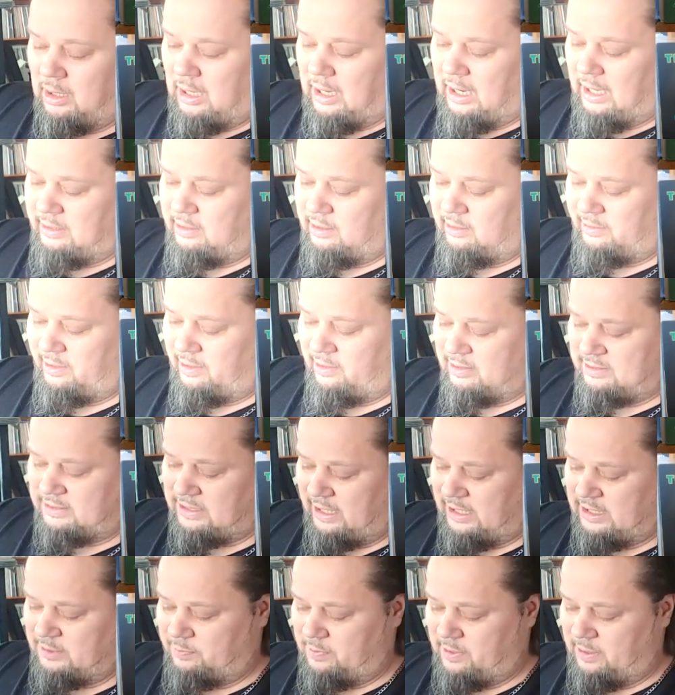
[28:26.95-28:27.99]
And then on the other side,
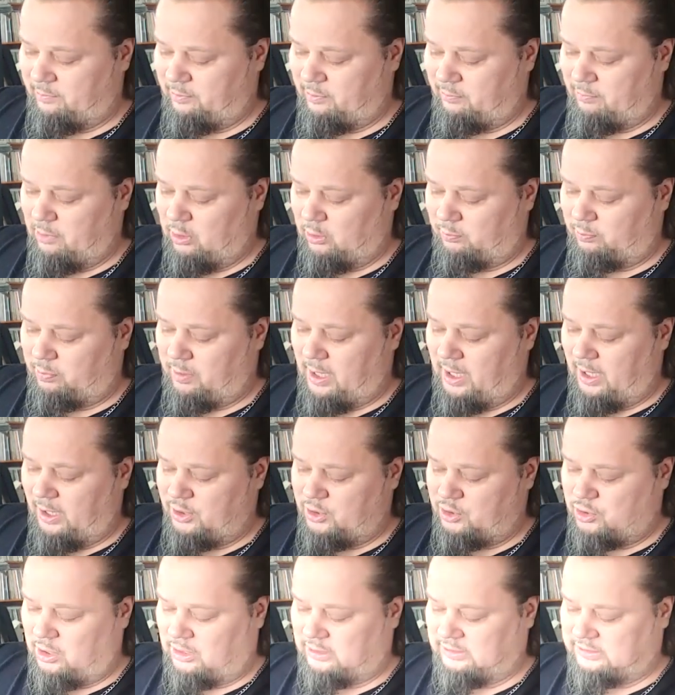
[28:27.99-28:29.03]
he's playing with Milt Page,
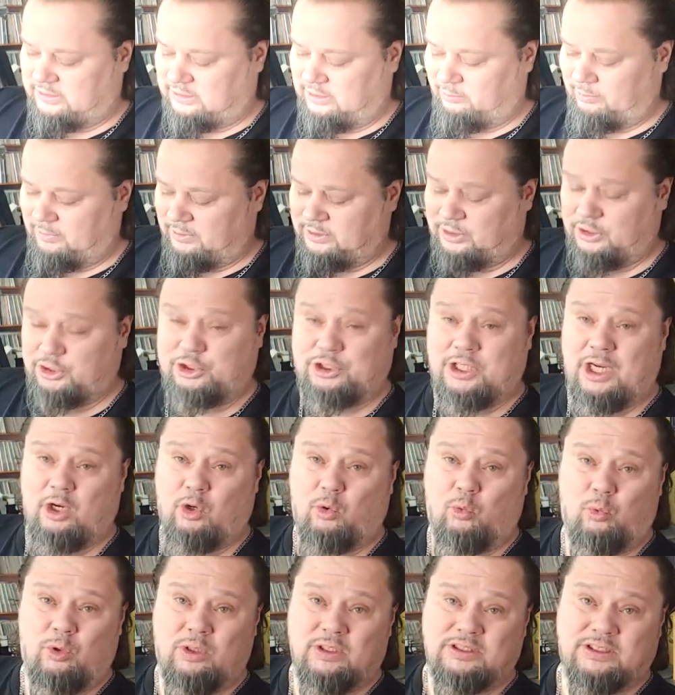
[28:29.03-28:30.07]
John Simmons, and Shadow
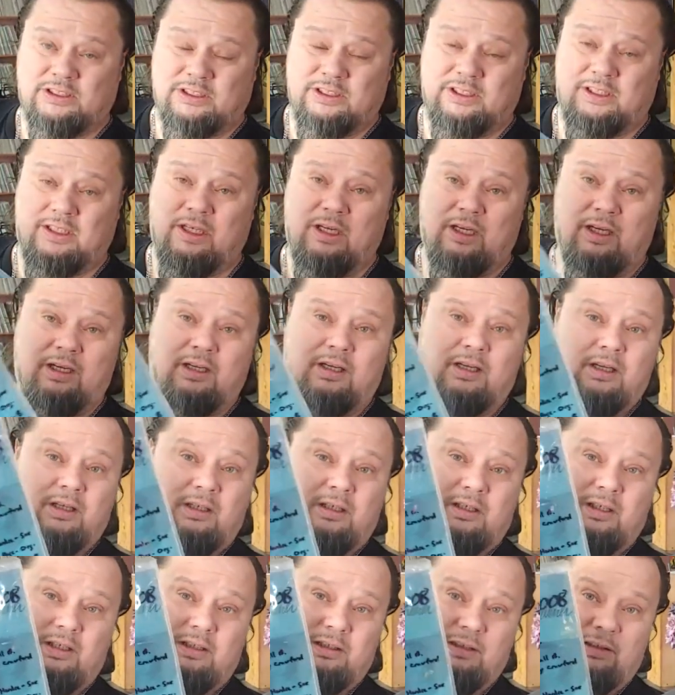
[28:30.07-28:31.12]
Wilson.
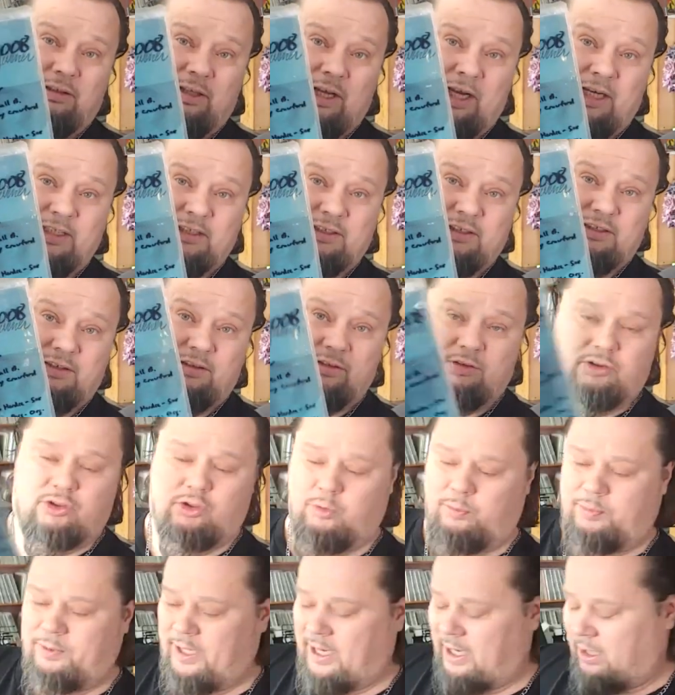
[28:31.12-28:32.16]
Nice
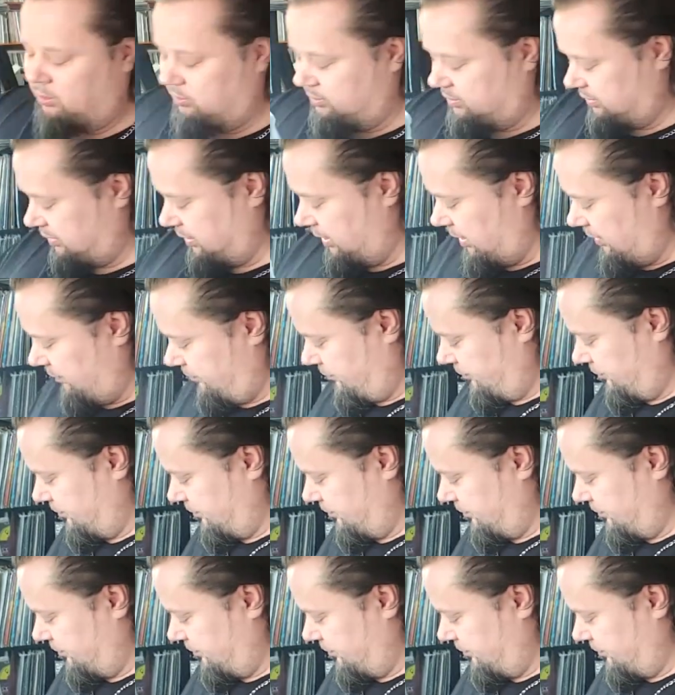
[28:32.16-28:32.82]
two-piano stuff.